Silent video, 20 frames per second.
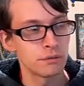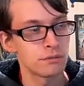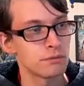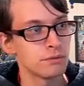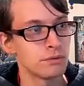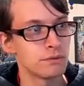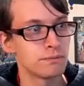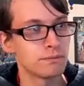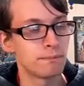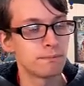
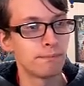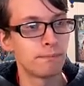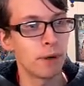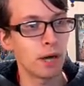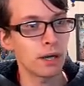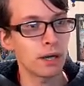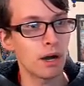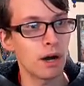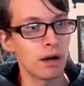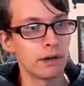You
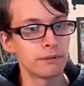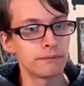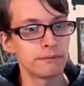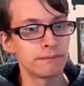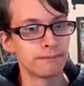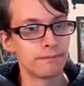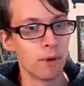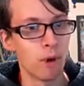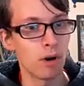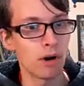bug-on,
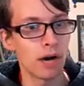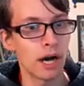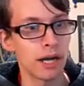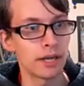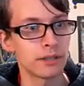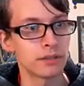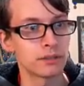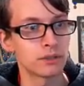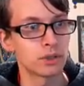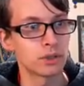
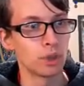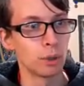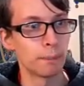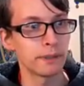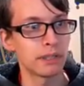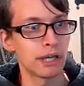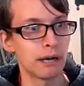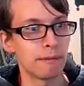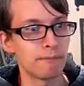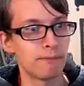moron,
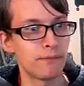stupid dumb